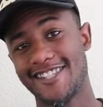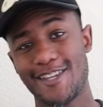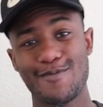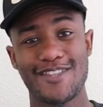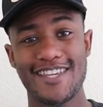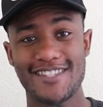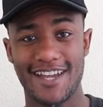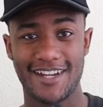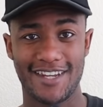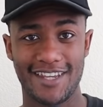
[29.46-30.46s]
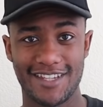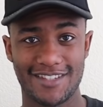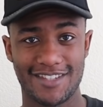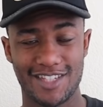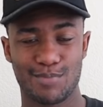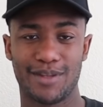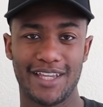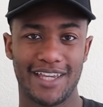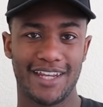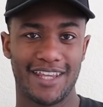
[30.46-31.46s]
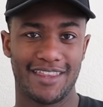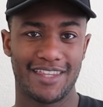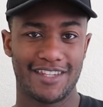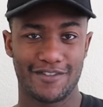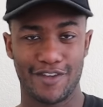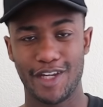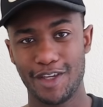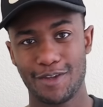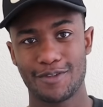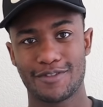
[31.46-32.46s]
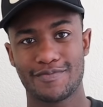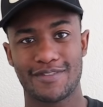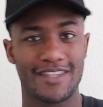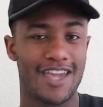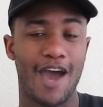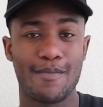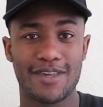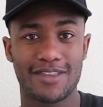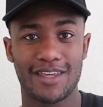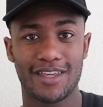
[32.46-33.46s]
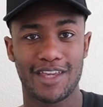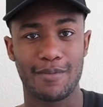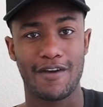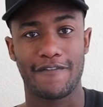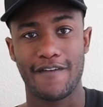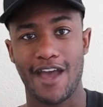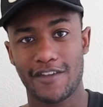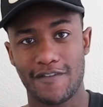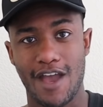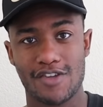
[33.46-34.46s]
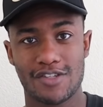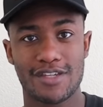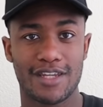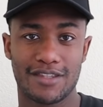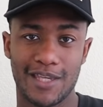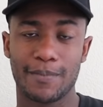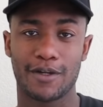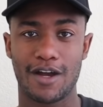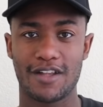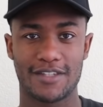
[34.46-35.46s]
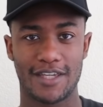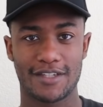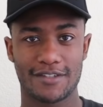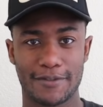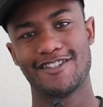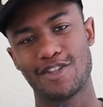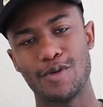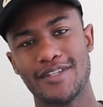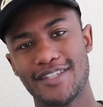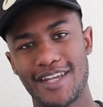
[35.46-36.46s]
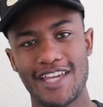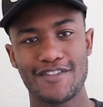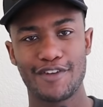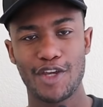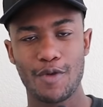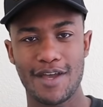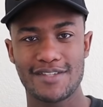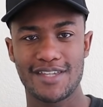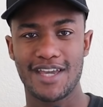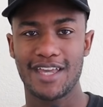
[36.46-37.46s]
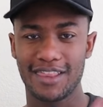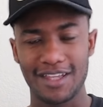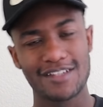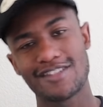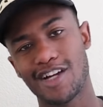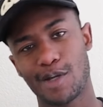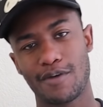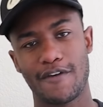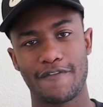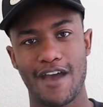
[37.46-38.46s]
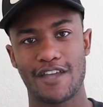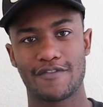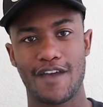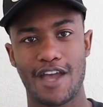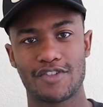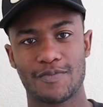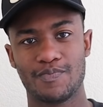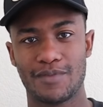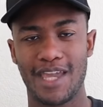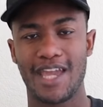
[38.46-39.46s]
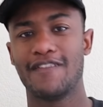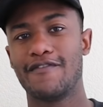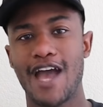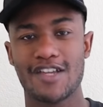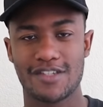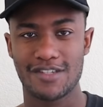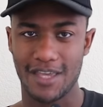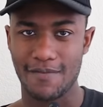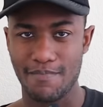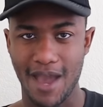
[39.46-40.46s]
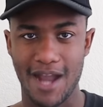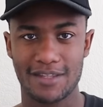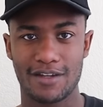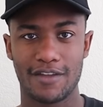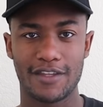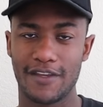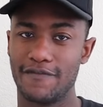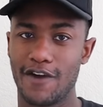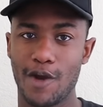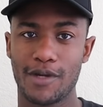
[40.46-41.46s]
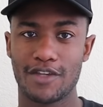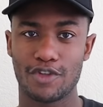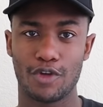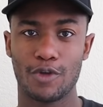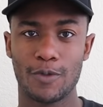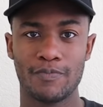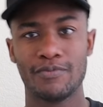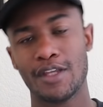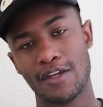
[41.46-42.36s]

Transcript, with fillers: And some of these ideas displayed in these videos got me thinking about fast fashion in a deeper context. So in today's video essay, let's talk about fast fashion and fashion's impact on the environment as a whole.